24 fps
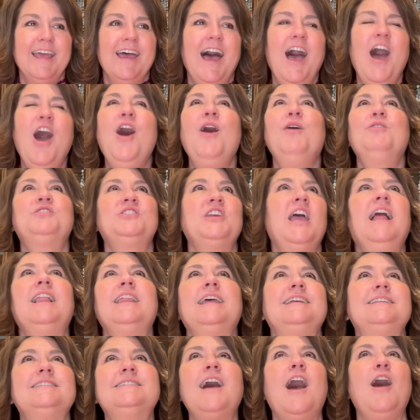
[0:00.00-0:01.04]
Oh,
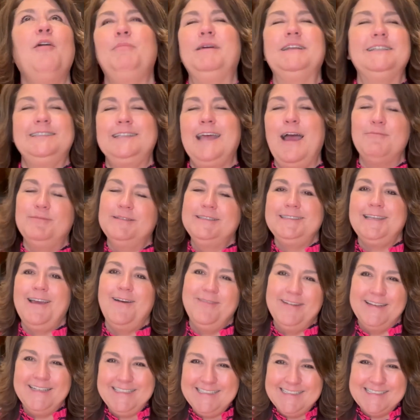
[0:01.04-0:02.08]
Shellie, stop
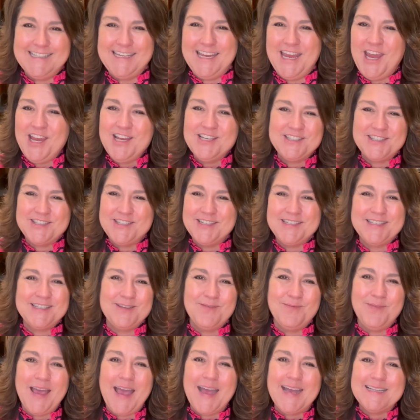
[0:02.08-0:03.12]
it. She's just the
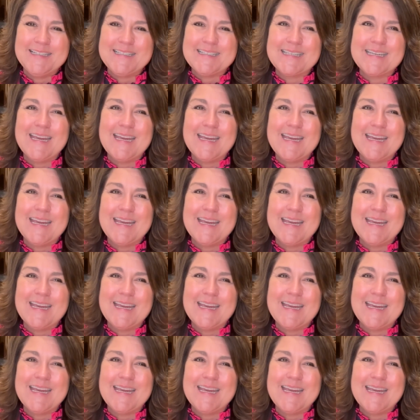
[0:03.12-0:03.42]
best.